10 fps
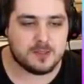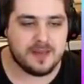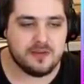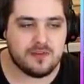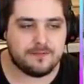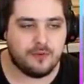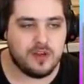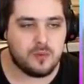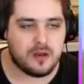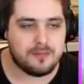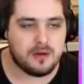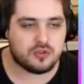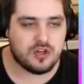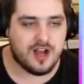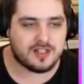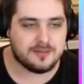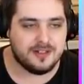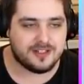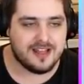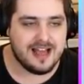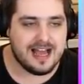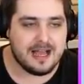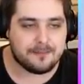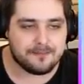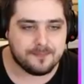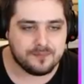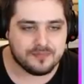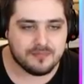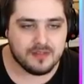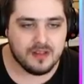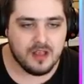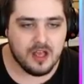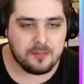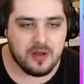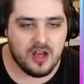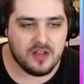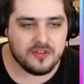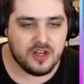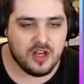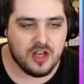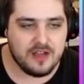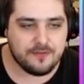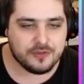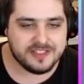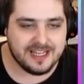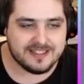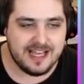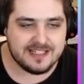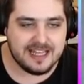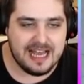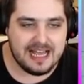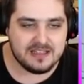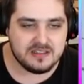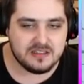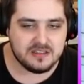speed with forty-one milk trucks. I mean, look at that. But the fourteen X X and